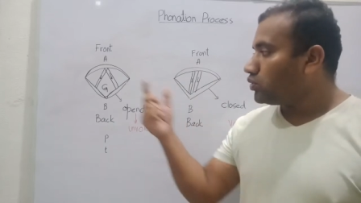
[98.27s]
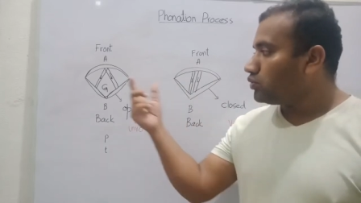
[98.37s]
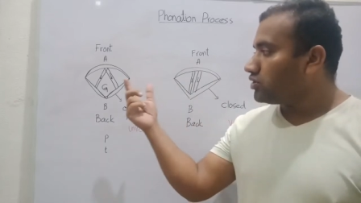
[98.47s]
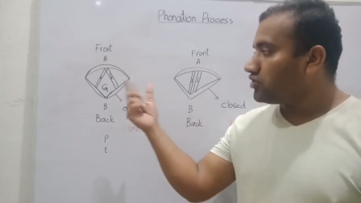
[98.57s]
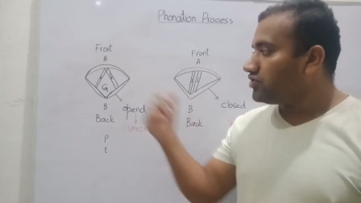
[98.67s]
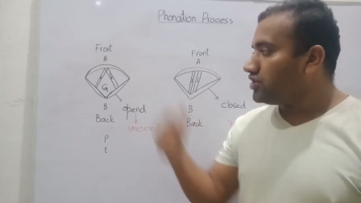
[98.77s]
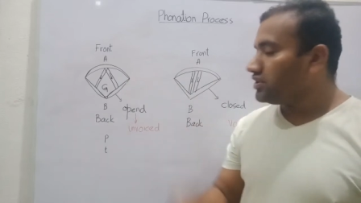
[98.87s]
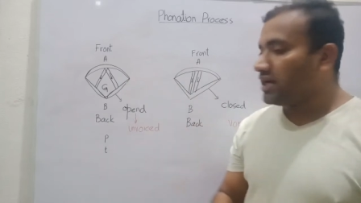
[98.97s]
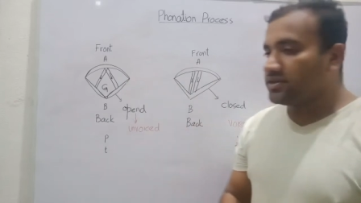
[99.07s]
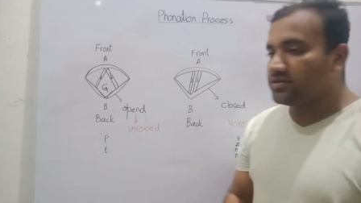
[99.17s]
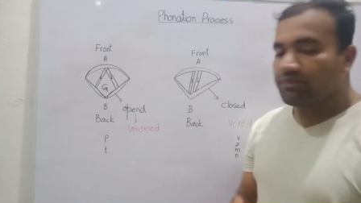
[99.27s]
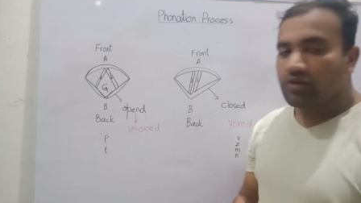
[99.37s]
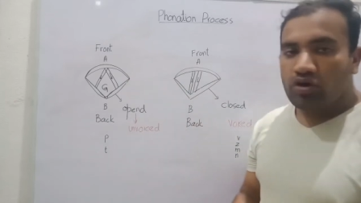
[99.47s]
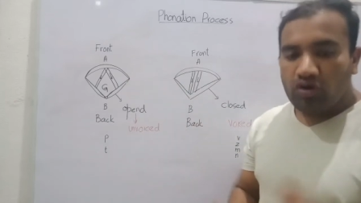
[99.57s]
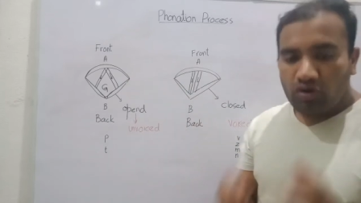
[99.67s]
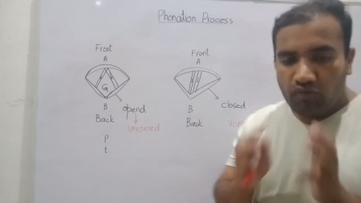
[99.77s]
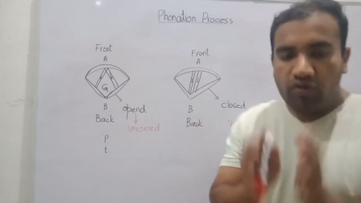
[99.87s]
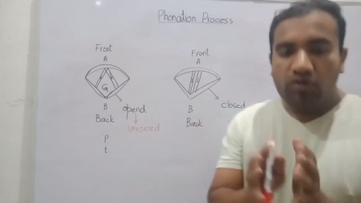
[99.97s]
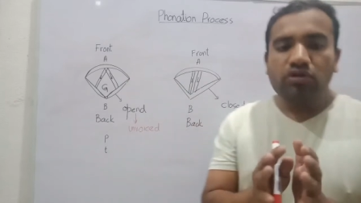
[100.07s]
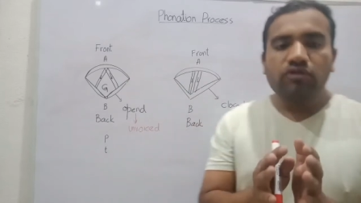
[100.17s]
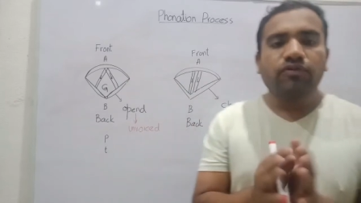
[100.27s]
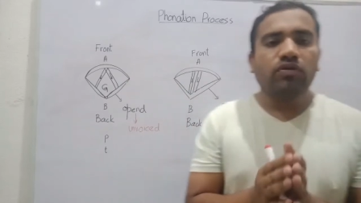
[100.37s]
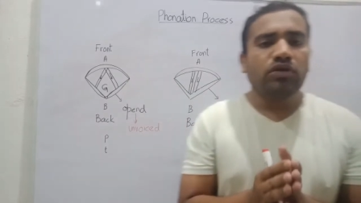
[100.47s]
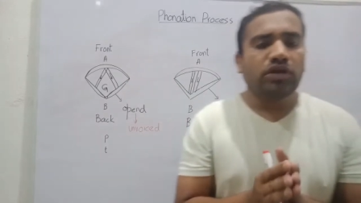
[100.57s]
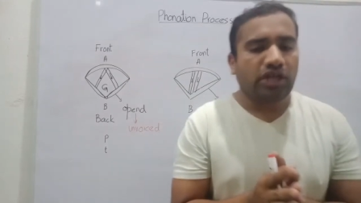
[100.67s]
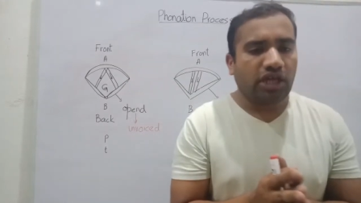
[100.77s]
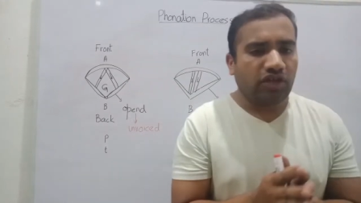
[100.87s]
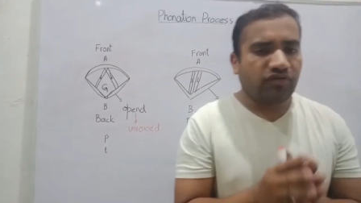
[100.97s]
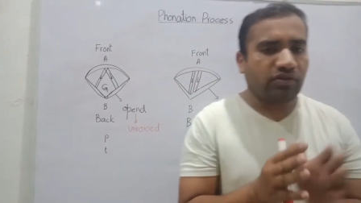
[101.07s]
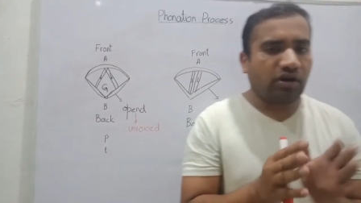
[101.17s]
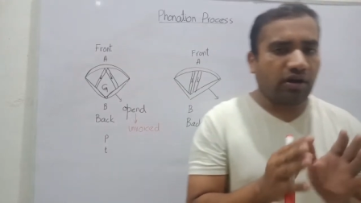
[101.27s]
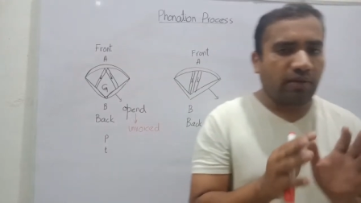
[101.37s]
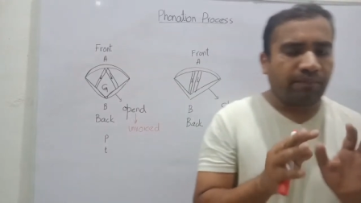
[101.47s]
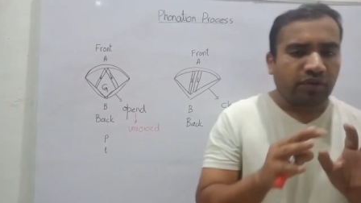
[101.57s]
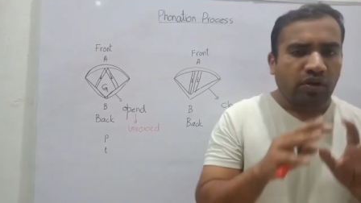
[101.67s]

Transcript: You are seeing that vocal fold is the